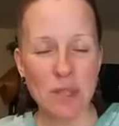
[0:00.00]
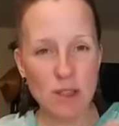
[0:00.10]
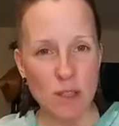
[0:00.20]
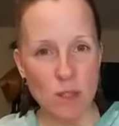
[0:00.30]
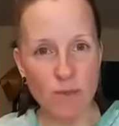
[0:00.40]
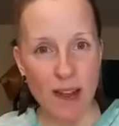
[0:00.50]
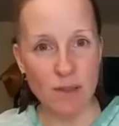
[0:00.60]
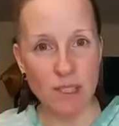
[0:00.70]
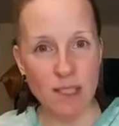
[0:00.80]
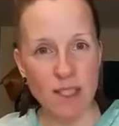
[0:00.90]
within our
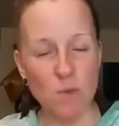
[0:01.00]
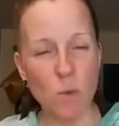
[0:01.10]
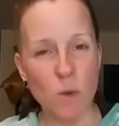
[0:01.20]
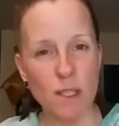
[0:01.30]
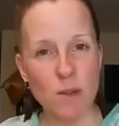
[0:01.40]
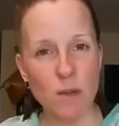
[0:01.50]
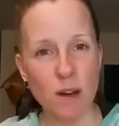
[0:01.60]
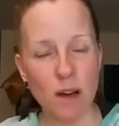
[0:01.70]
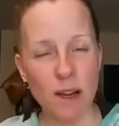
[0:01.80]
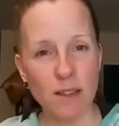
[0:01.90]
surroundings and with what's
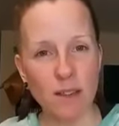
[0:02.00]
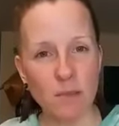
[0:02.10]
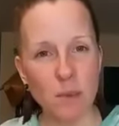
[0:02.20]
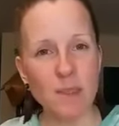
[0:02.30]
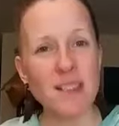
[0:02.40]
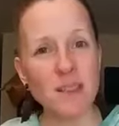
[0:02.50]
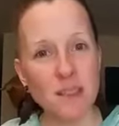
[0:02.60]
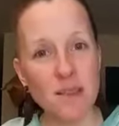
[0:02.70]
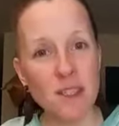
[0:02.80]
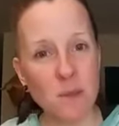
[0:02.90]
going on, but we
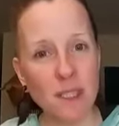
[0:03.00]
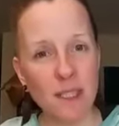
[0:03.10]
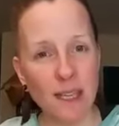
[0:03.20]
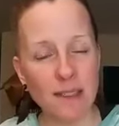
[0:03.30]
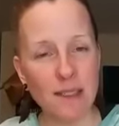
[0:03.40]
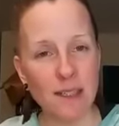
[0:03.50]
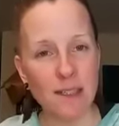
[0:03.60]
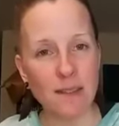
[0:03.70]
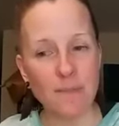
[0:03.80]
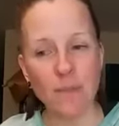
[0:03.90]
still also need to be
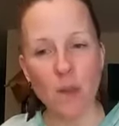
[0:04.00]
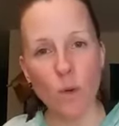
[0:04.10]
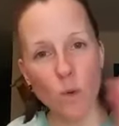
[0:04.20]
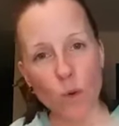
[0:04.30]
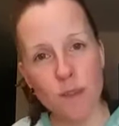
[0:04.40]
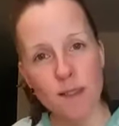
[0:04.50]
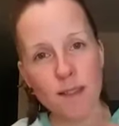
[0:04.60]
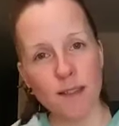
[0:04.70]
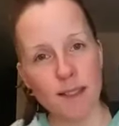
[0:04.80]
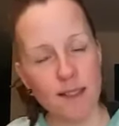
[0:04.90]
connected.
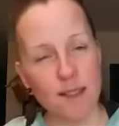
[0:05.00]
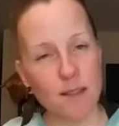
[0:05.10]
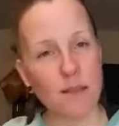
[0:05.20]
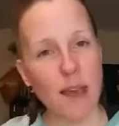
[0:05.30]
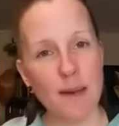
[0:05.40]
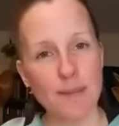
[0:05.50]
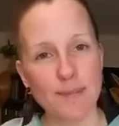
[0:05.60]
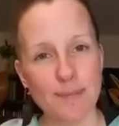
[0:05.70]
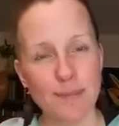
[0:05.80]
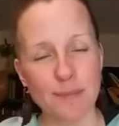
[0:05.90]
Usnea lets us do that.